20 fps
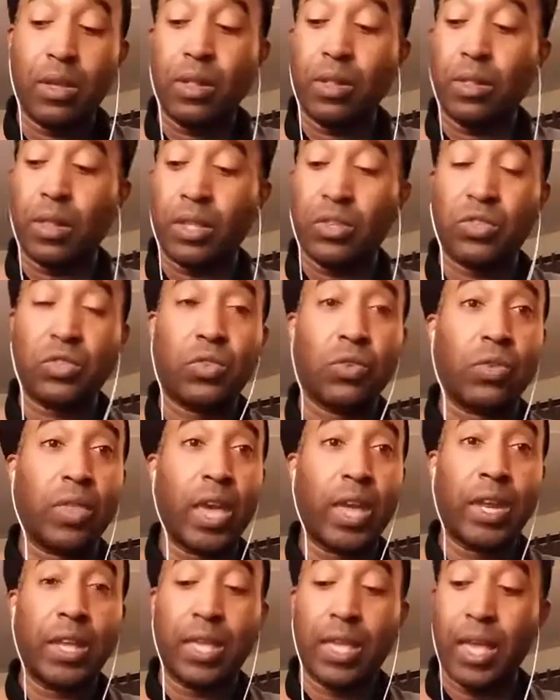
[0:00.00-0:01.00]
Let's do
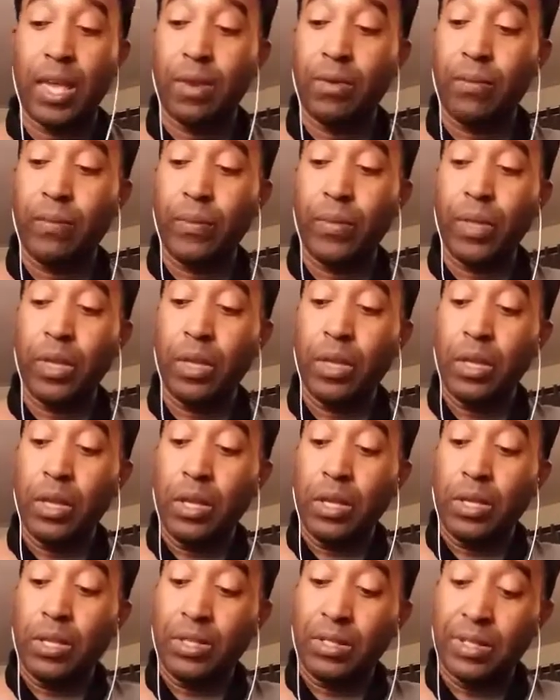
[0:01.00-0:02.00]
that again.
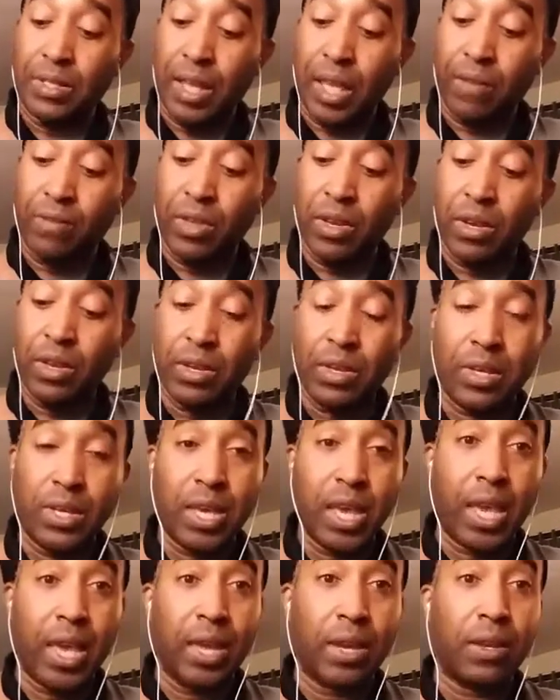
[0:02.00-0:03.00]
7
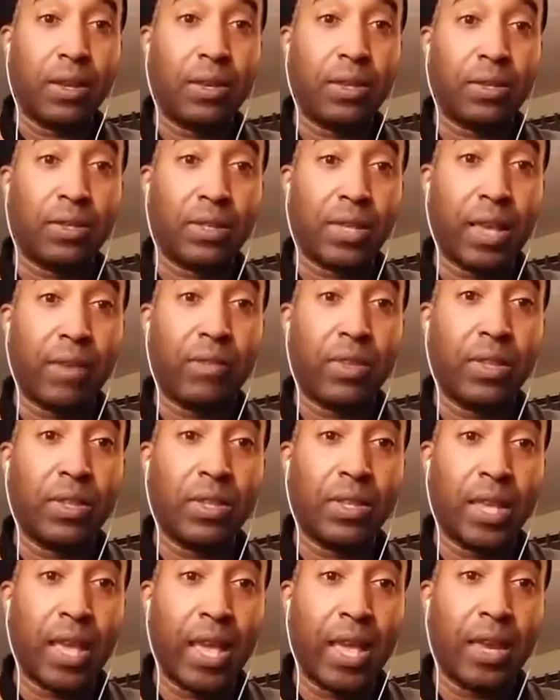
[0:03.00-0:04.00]
10 7
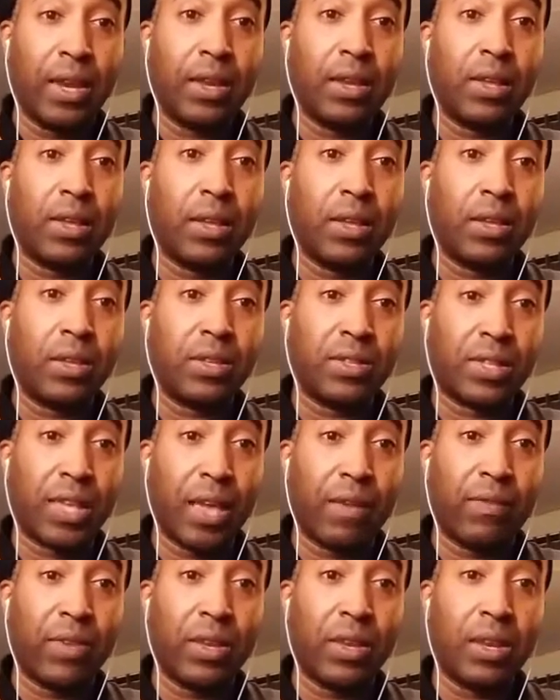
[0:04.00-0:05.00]
10
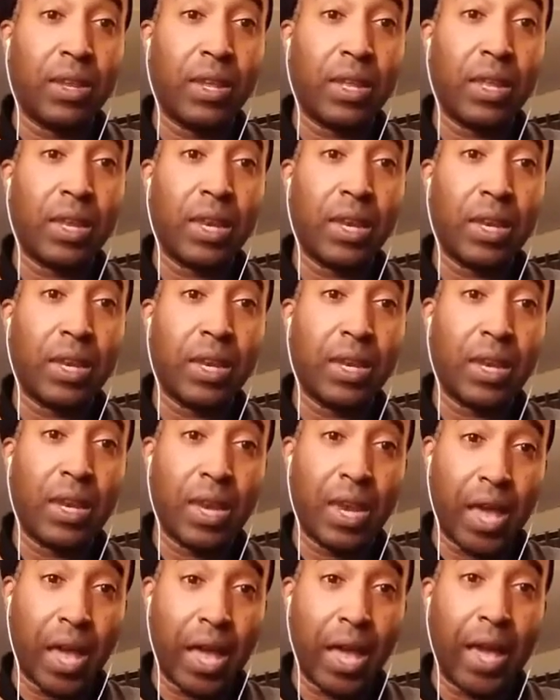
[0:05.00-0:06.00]
7
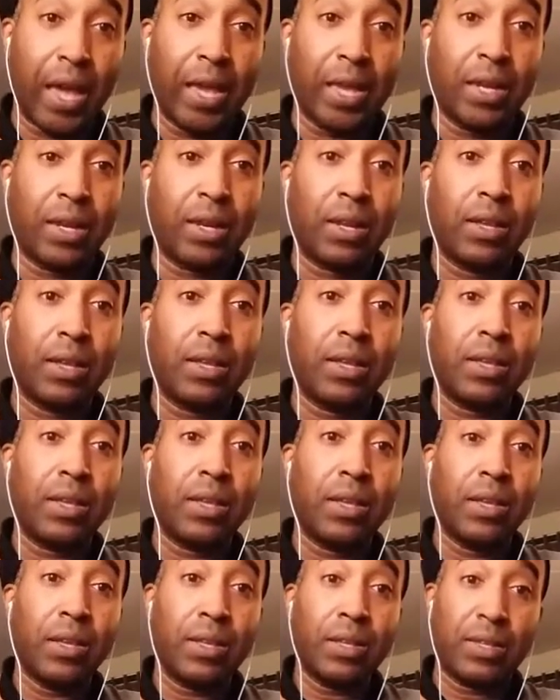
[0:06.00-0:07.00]
9
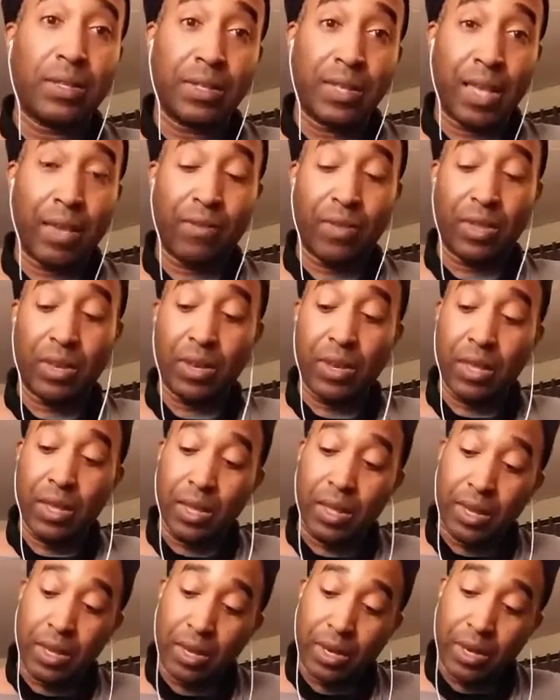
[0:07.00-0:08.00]
7
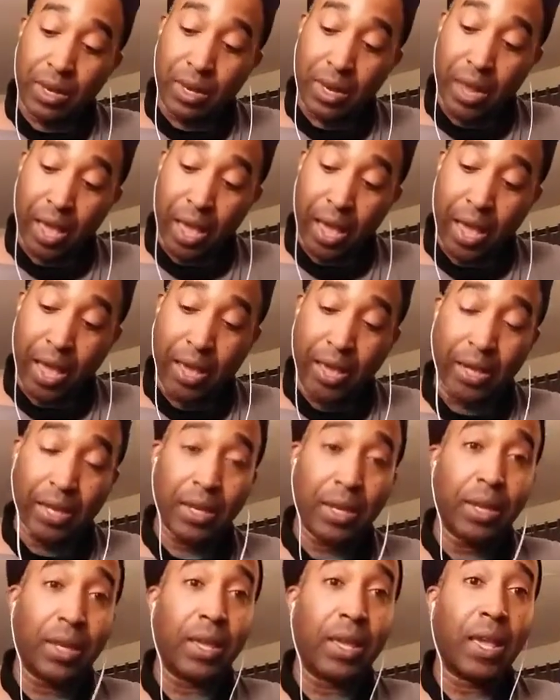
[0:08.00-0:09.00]

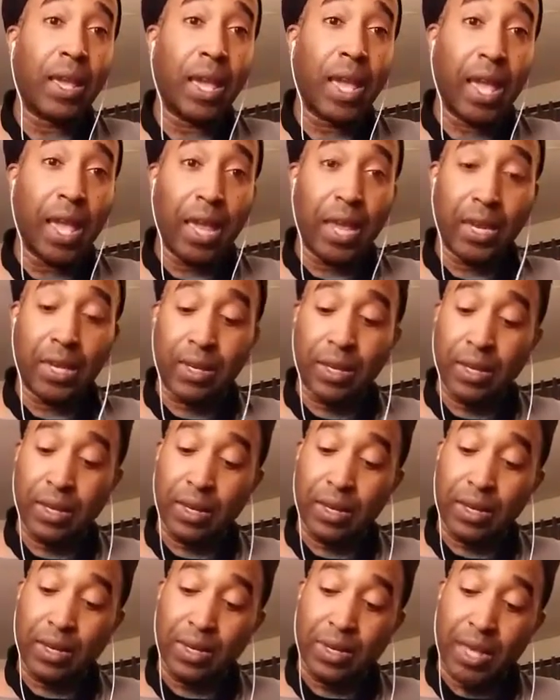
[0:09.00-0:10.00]
9 8
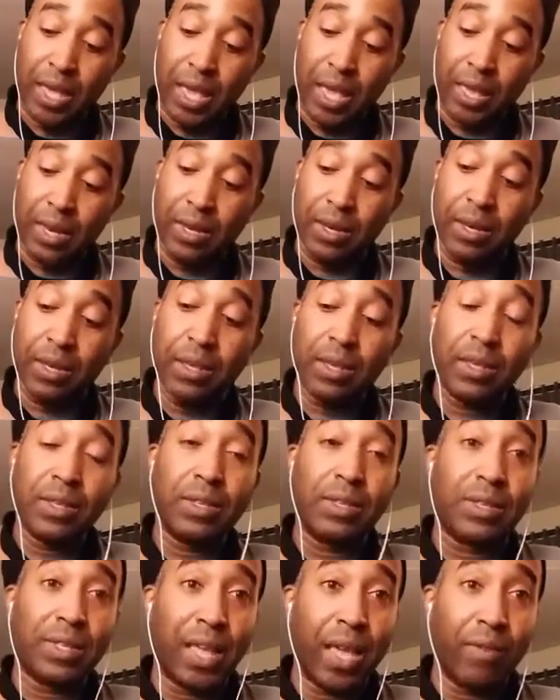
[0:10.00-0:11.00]
10
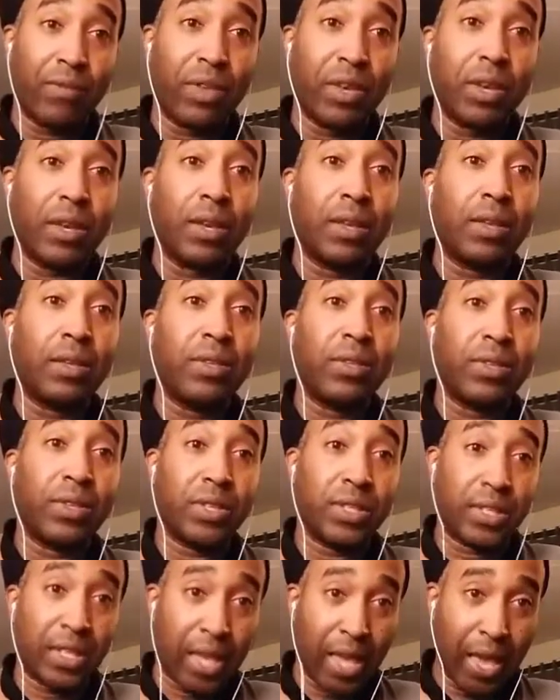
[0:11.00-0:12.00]
7
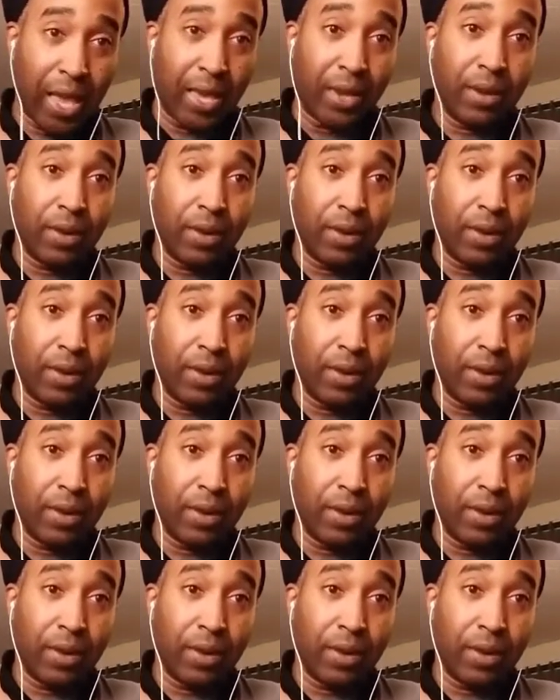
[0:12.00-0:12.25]
10.